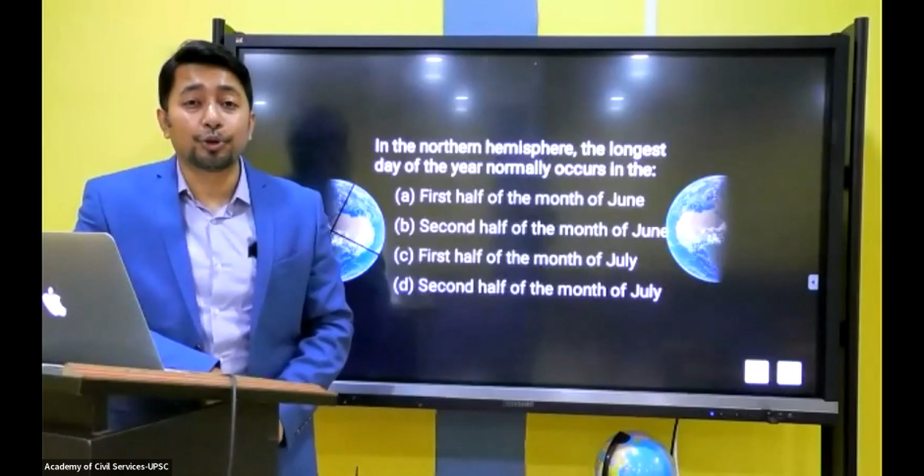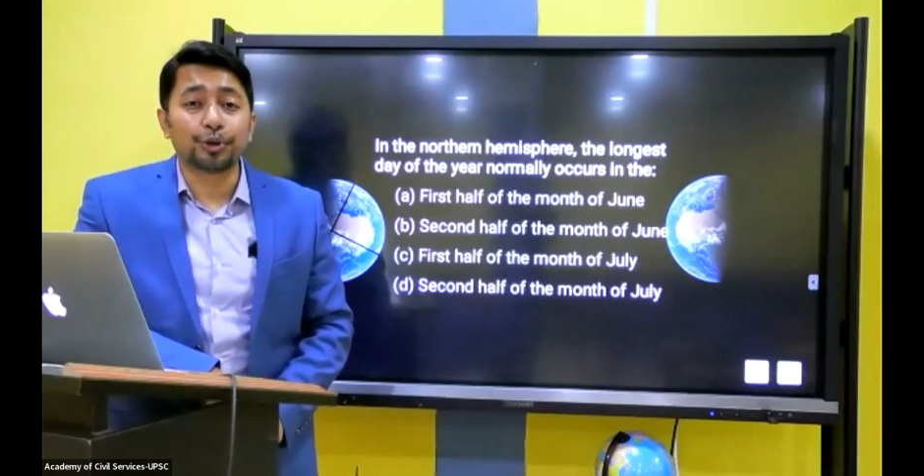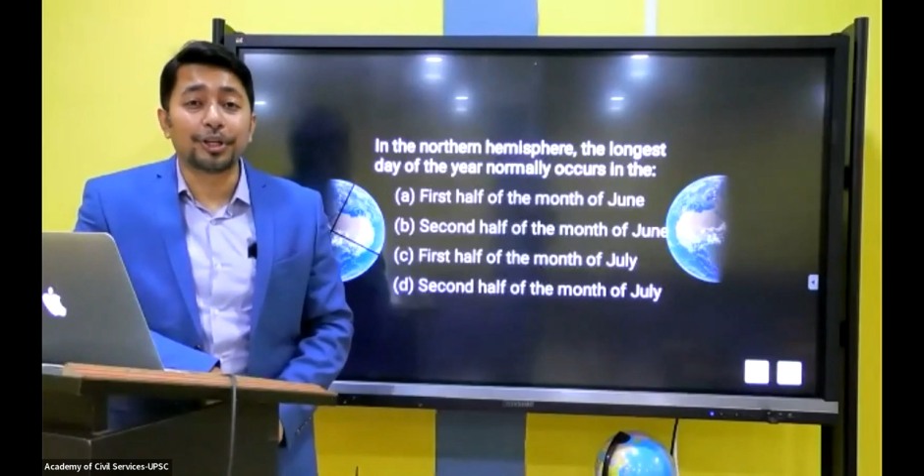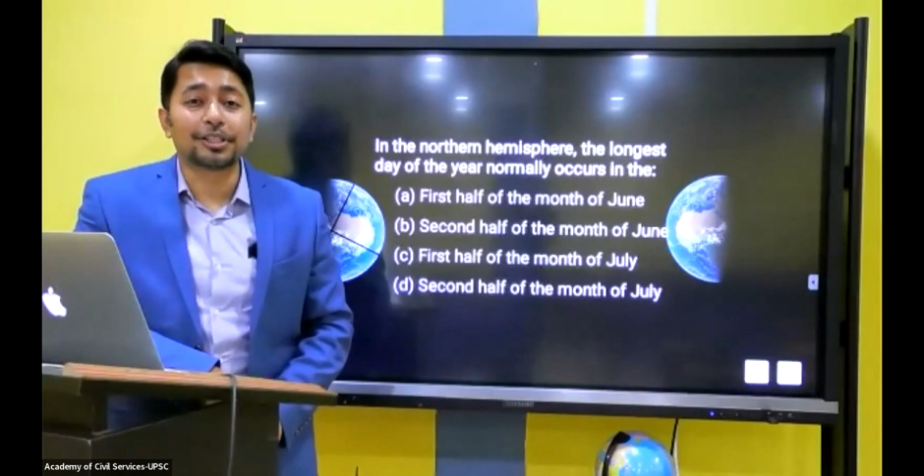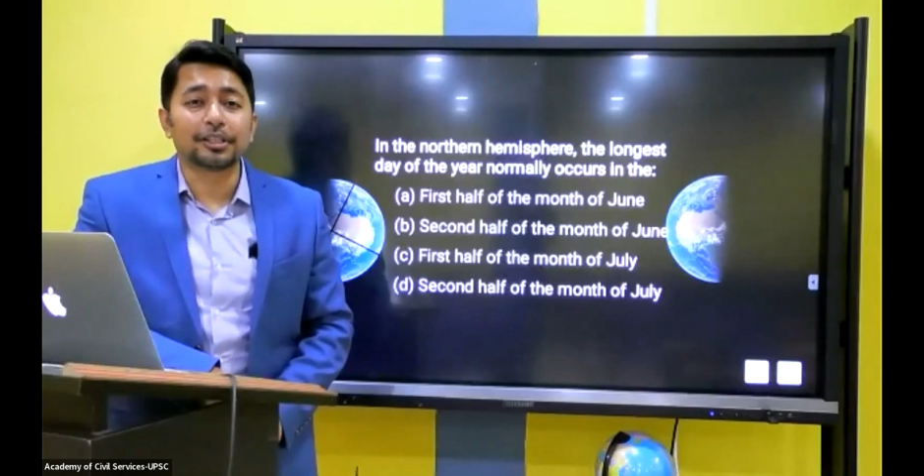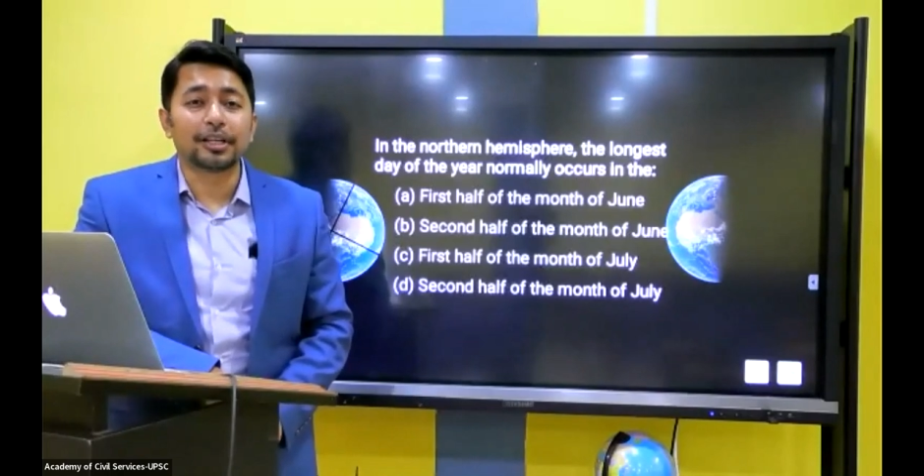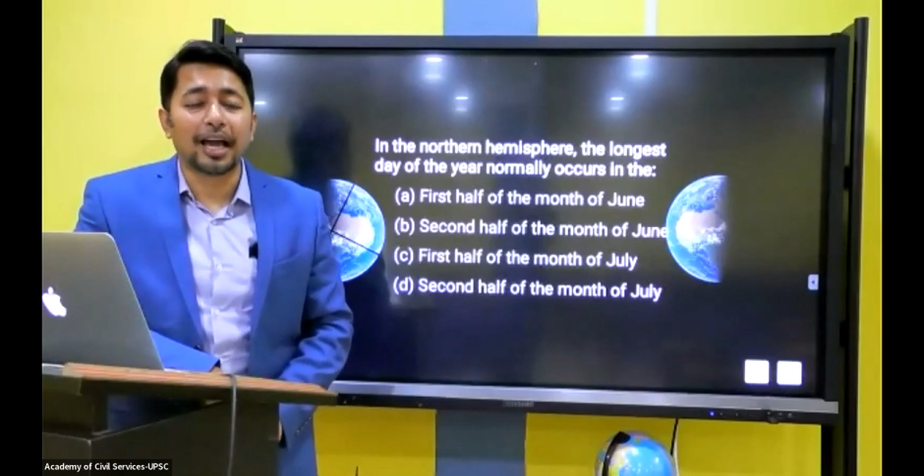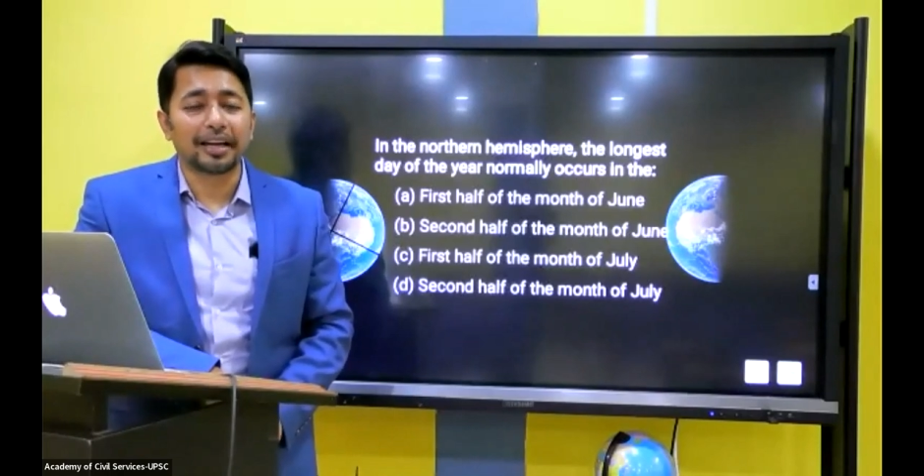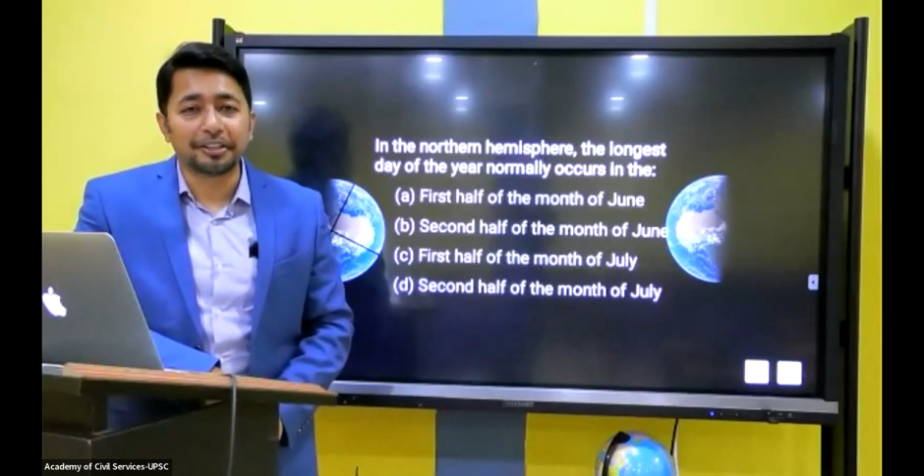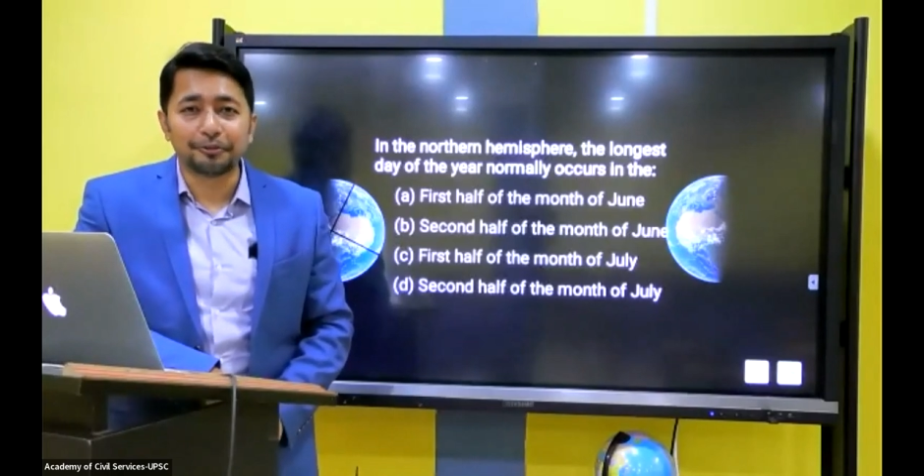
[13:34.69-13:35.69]
rotation
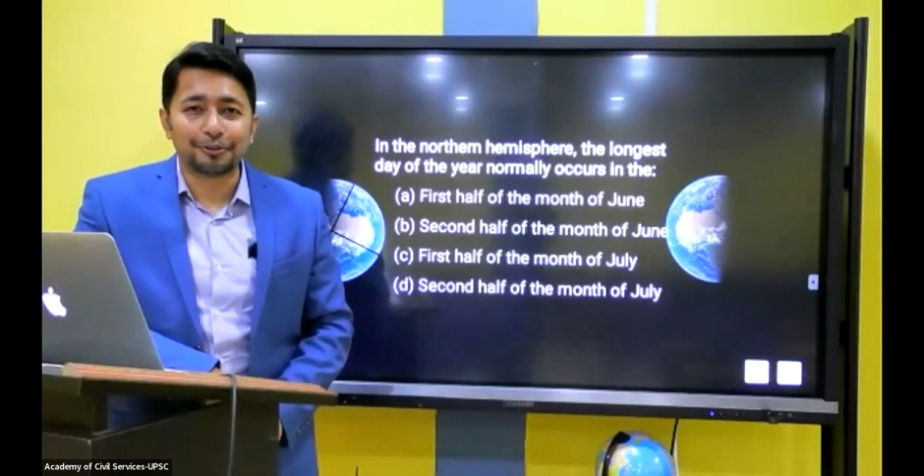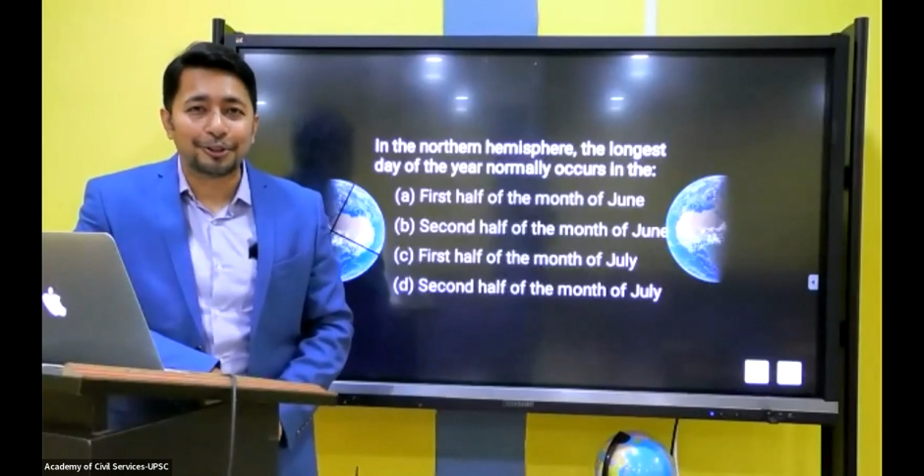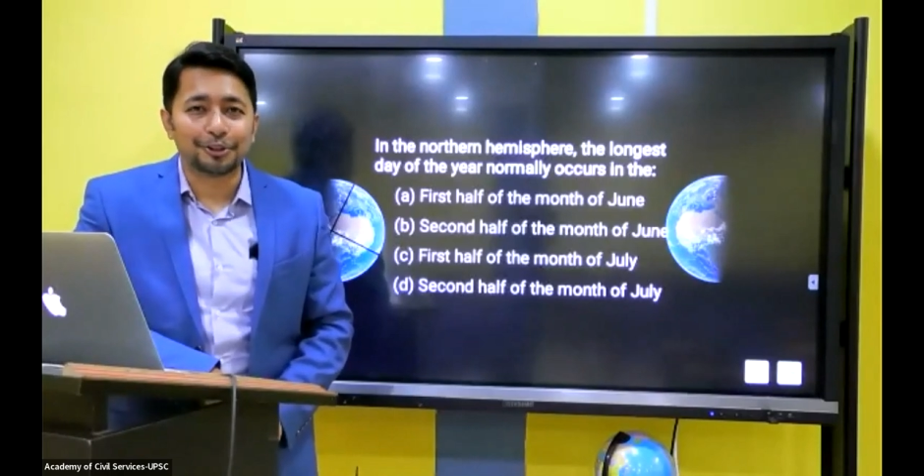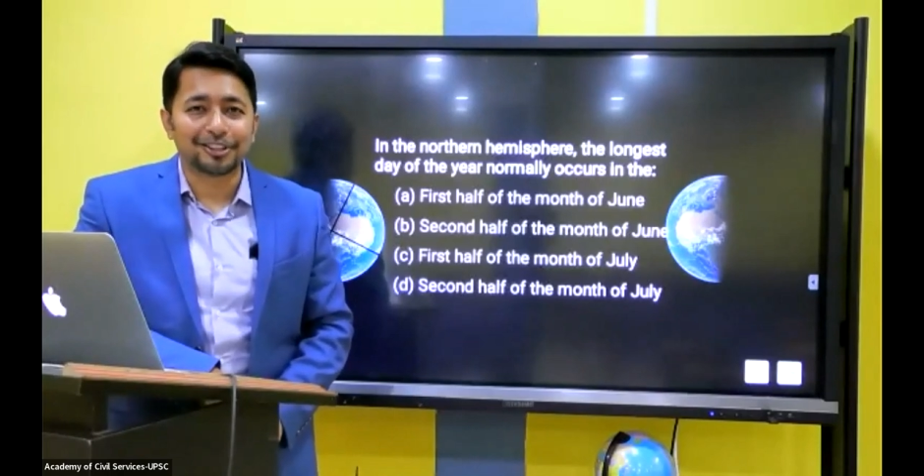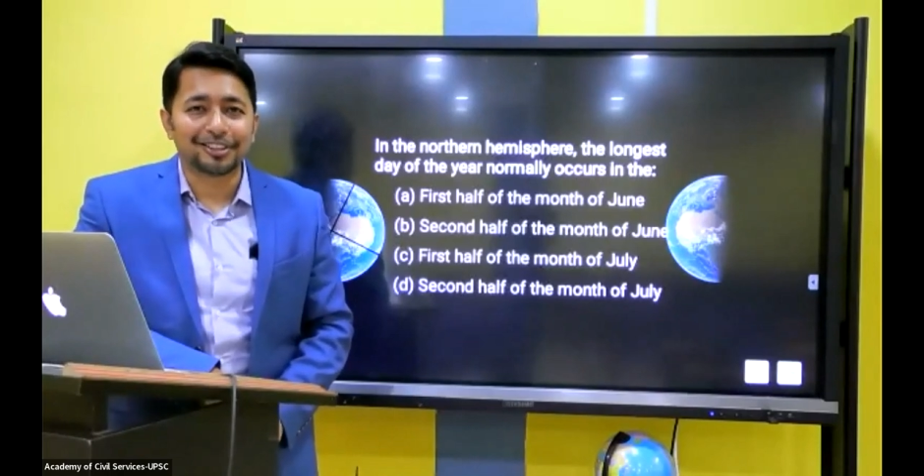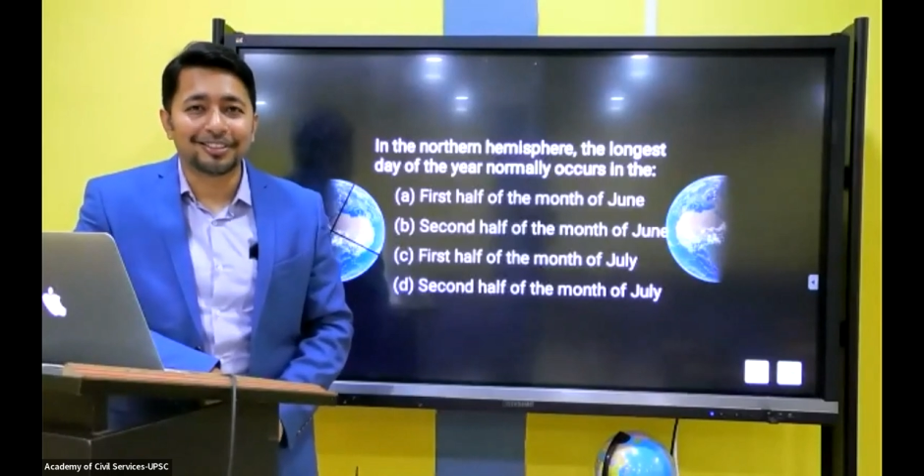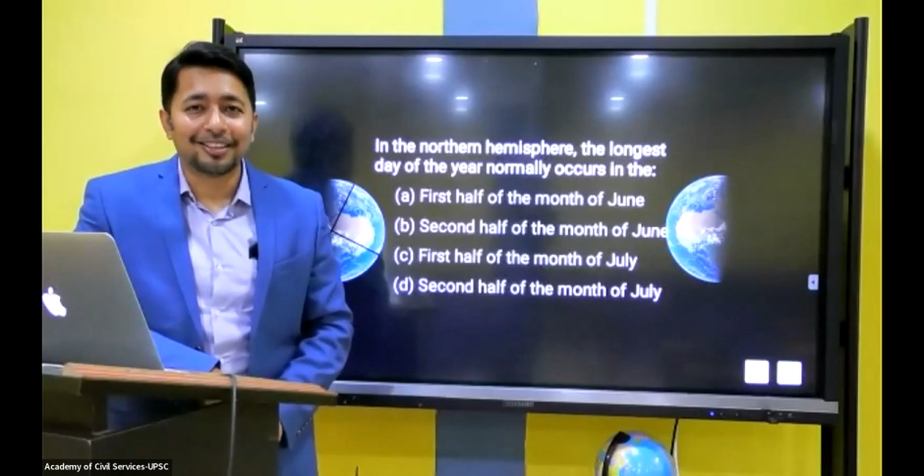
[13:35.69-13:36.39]
and revolution.